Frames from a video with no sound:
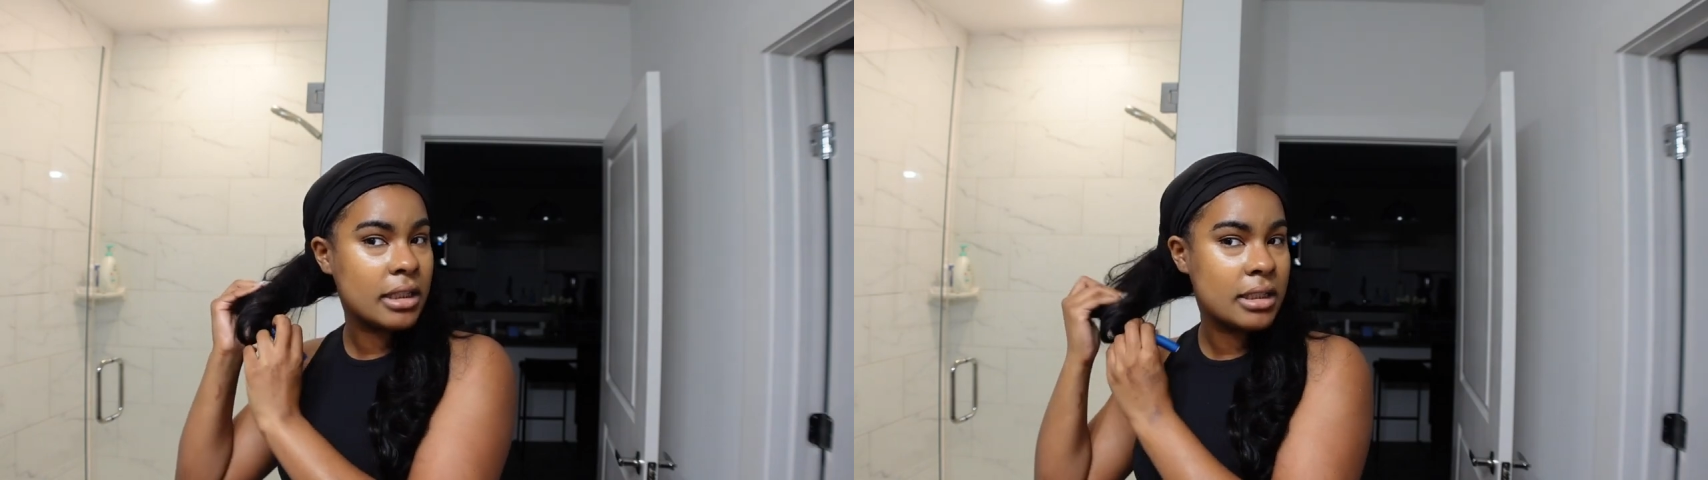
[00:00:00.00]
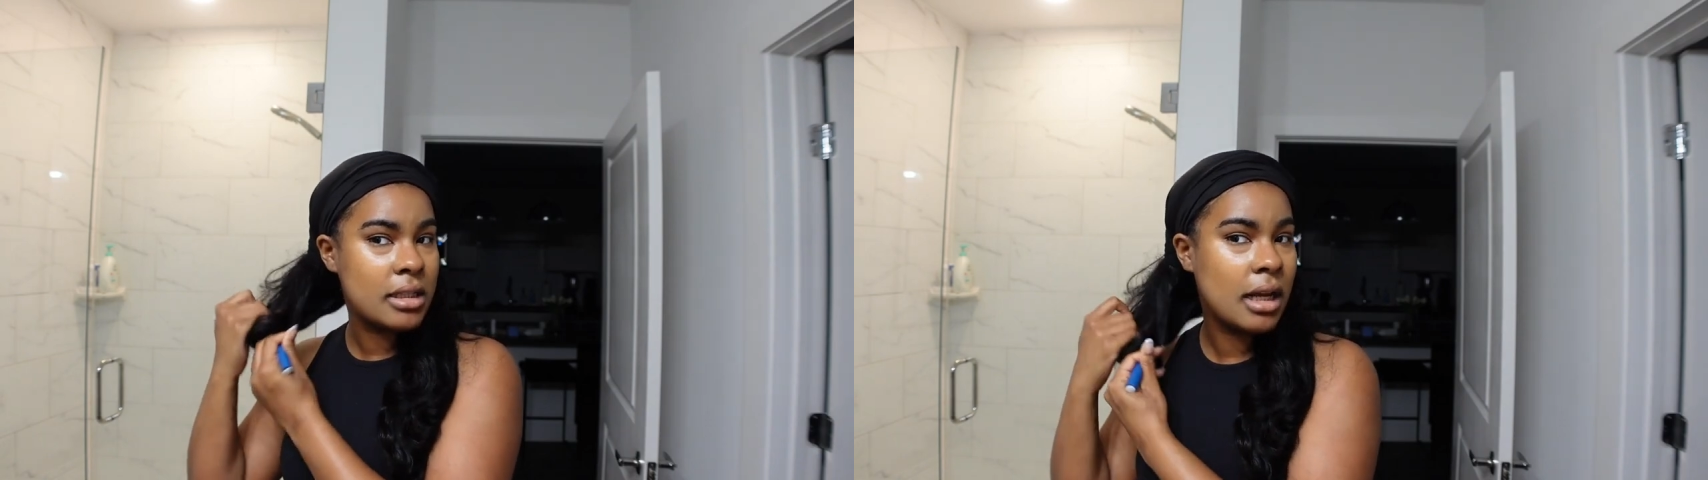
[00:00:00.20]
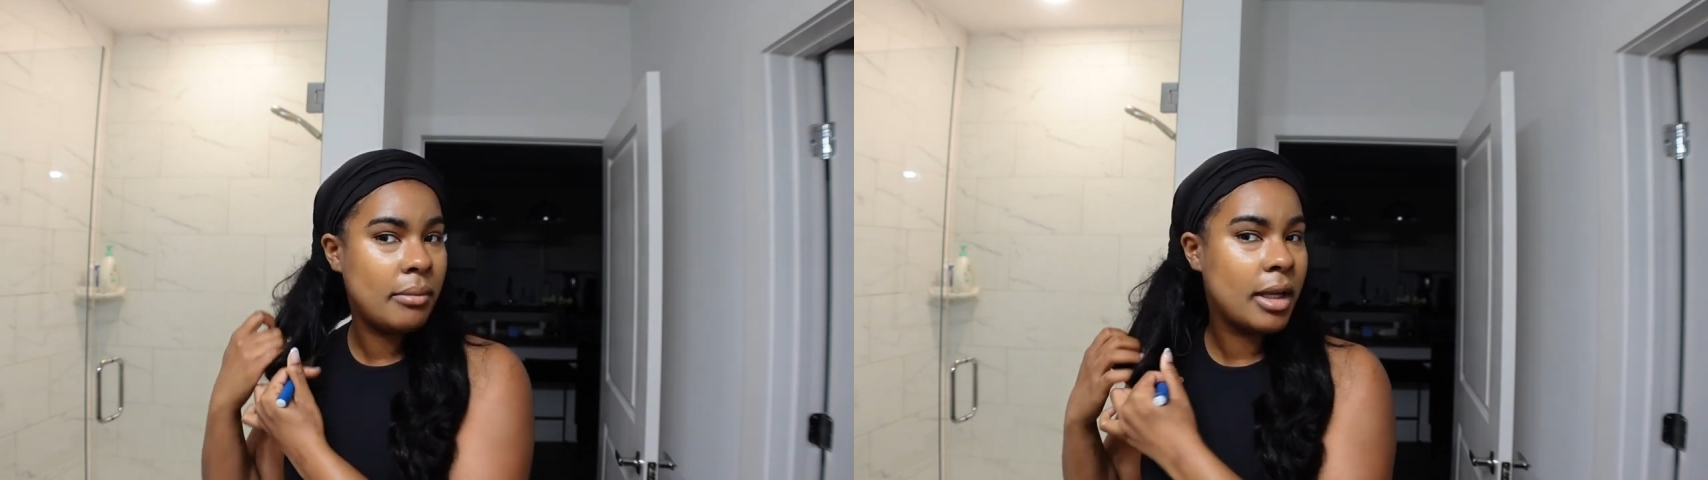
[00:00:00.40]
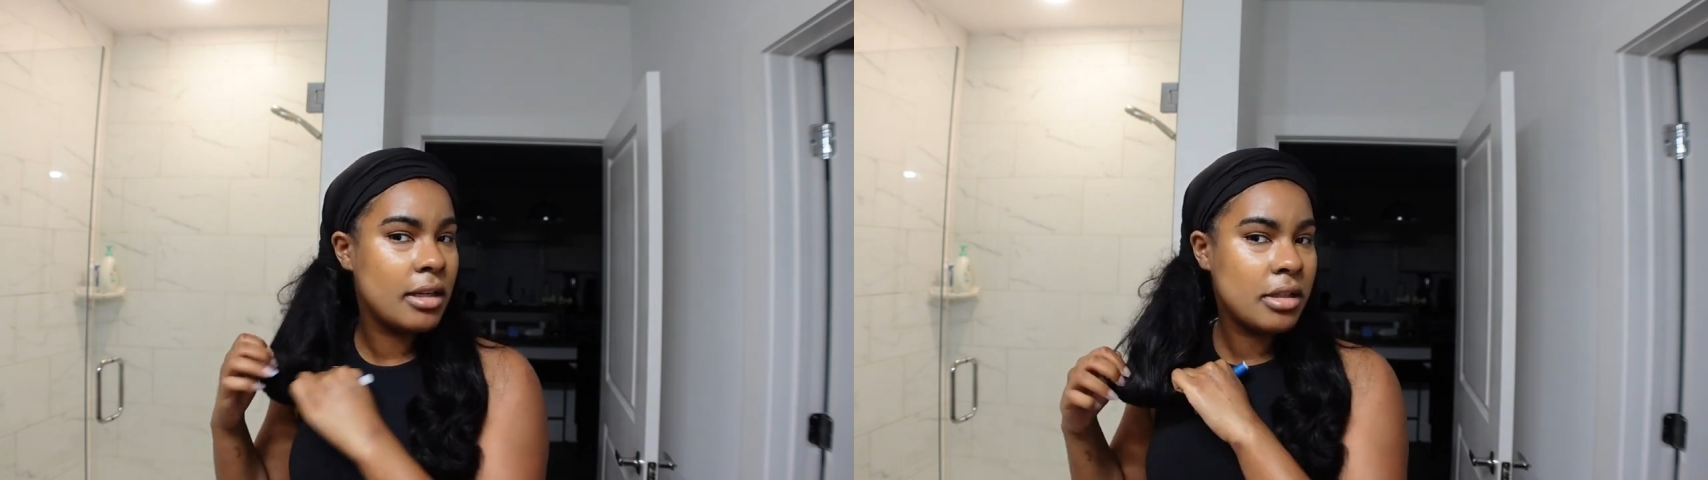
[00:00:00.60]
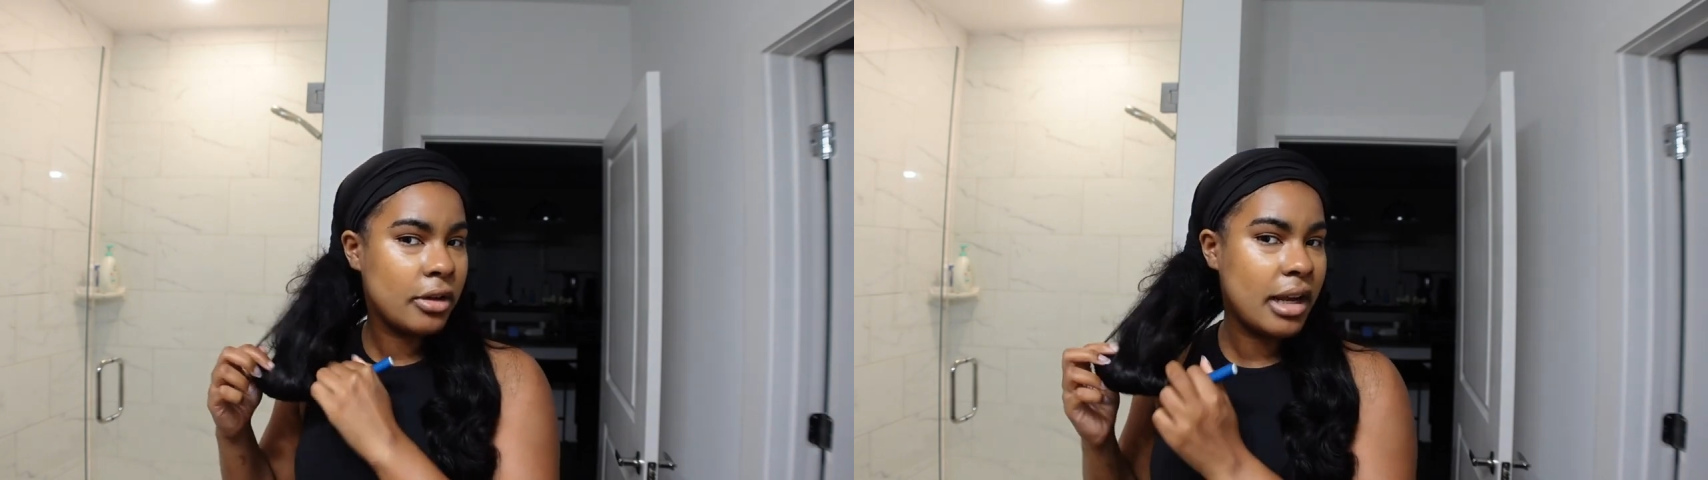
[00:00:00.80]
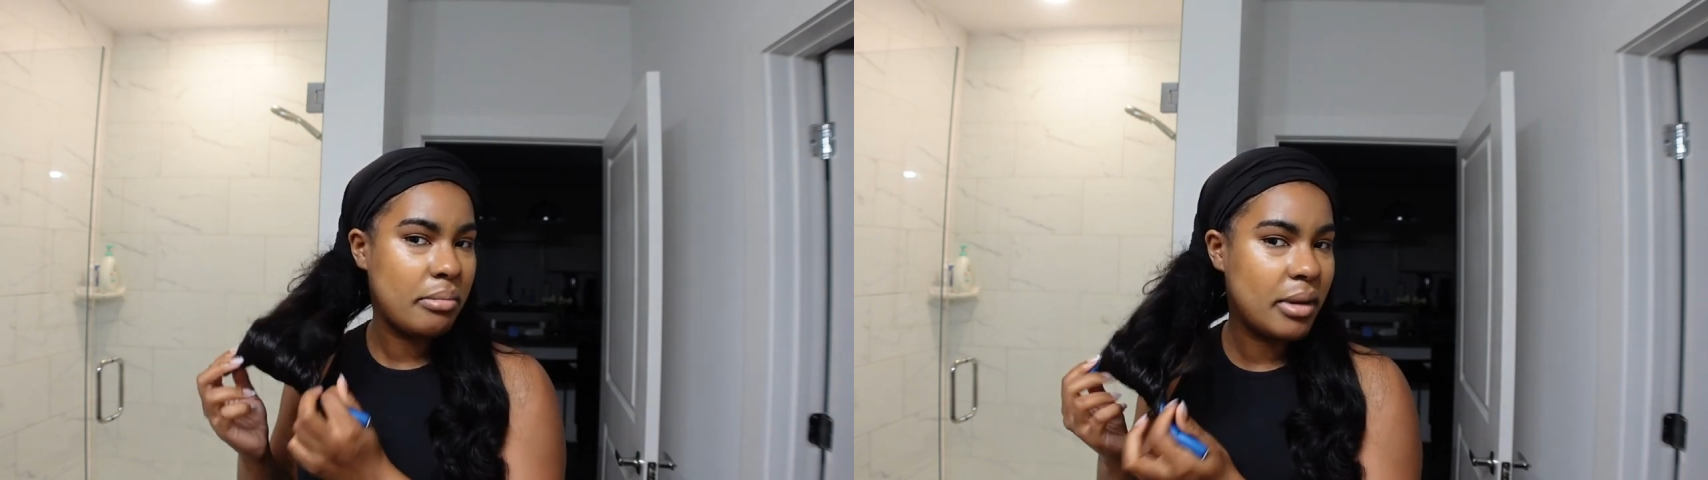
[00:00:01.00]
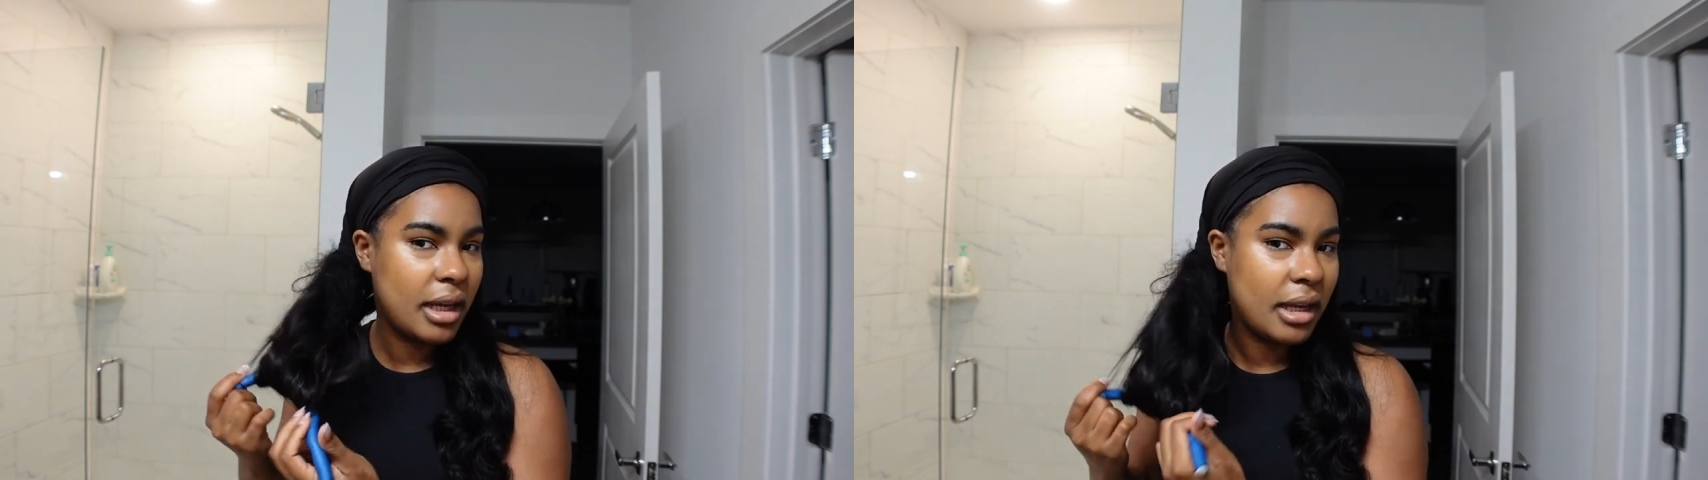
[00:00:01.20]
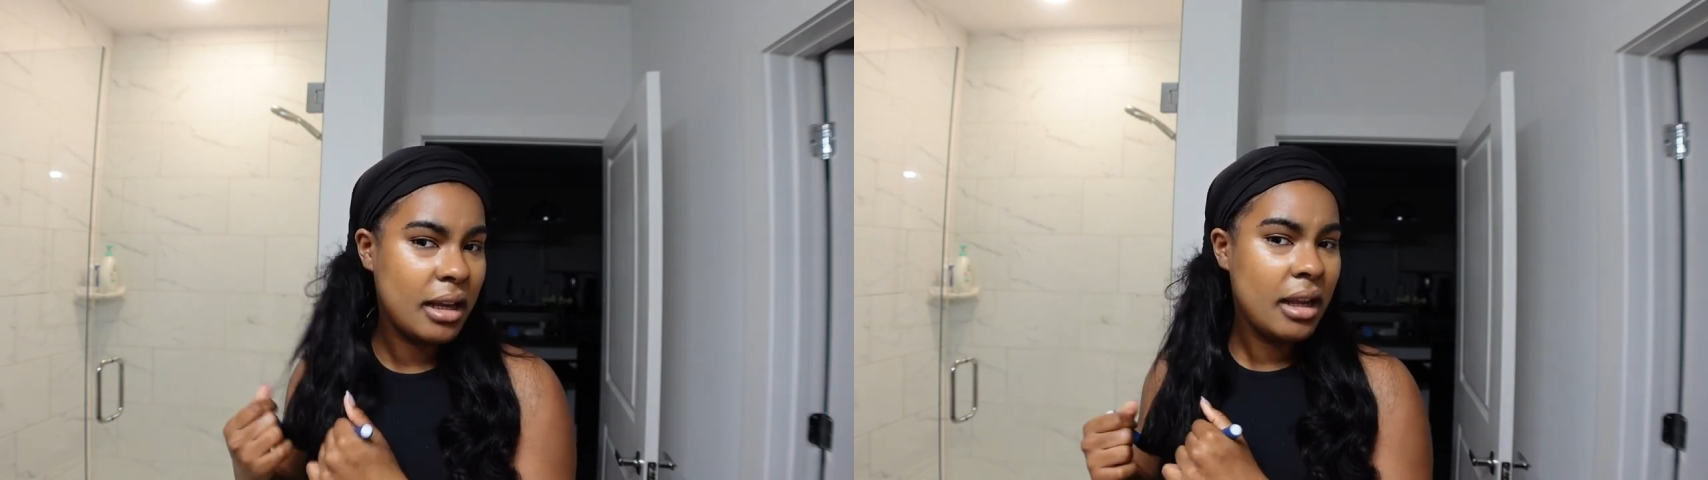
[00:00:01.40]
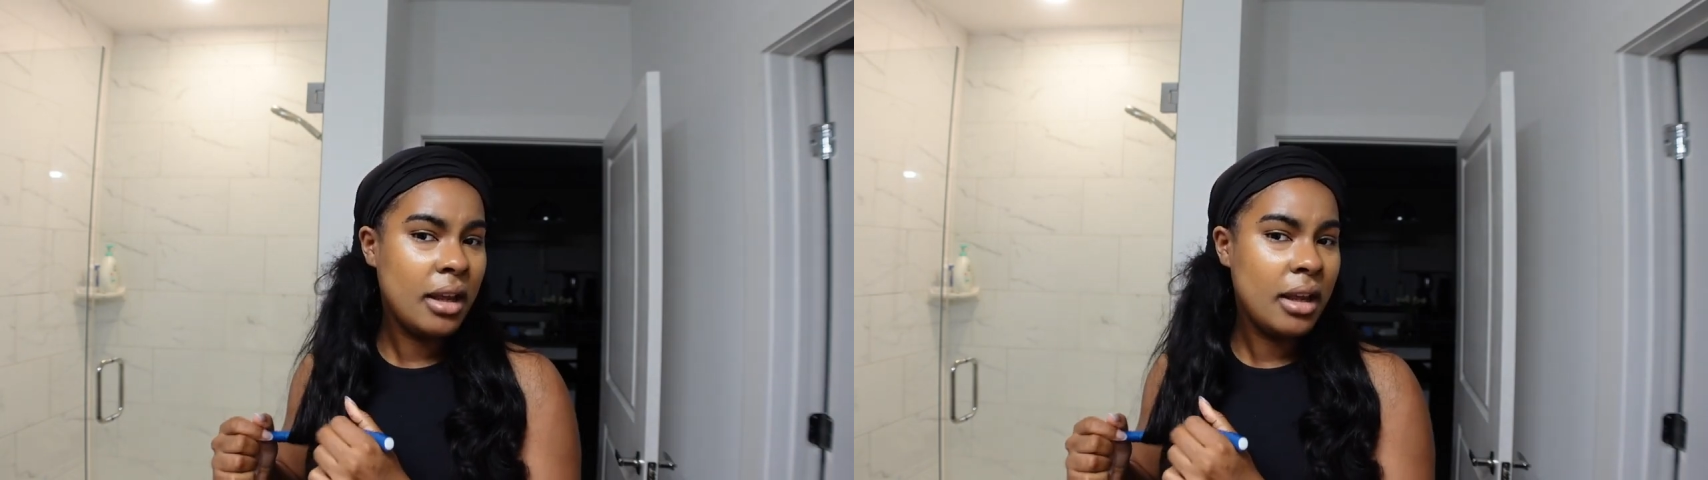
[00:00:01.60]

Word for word: stomach is cramping,